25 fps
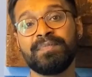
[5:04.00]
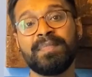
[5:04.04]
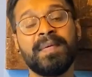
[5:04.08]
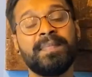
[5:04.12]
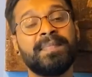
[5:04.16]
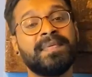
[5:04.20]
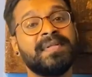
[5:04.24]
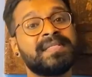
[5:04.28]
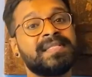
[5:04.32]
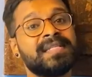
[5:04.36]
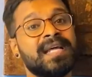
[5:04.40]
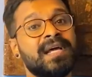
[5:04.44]

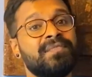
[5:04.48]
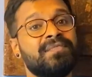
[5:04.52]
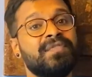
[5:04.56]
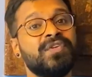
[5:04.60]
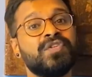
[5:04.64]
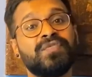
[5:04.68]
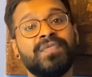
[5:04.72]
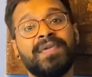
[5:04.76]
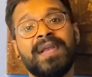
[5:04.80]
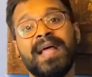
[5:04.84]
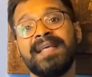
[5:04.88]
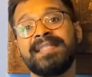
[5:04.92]
people start
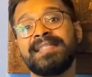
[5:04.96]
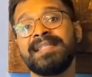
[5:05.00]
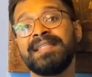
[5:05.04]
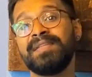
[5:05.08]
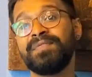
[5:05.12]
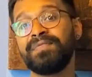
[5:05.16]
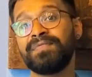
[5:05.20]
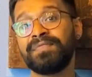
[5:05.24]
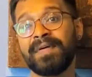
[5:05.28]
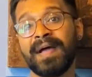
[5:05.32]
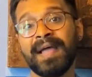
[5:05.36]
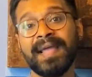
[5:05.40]
visualizing the
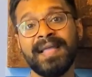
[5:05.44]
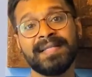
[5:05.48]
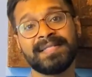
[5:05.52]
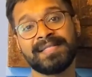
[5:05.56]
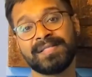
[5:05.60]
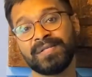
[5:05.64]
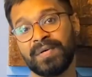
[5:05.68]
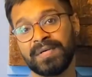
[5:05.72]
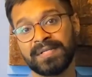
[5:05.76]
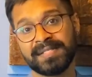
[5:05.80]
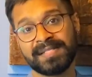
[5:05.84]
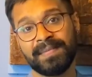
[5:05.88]

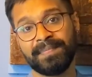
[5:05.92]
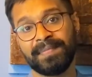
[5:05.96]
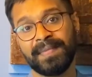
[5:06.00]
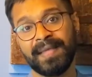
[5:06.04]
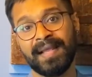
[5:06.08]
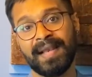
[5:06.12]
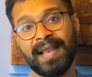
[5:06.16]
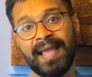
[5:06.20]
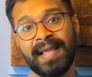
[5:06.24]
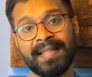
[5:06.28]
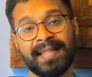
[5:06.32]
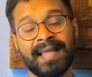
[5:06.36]
fights or
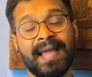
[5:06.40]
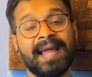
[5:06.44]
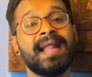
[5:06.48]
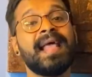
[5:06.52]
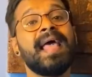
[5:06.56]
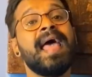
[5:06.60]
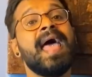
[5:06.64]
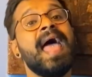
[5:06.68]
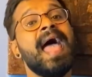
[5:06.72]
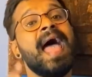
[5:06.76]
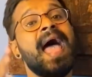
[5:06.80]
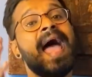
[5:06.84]
something like that.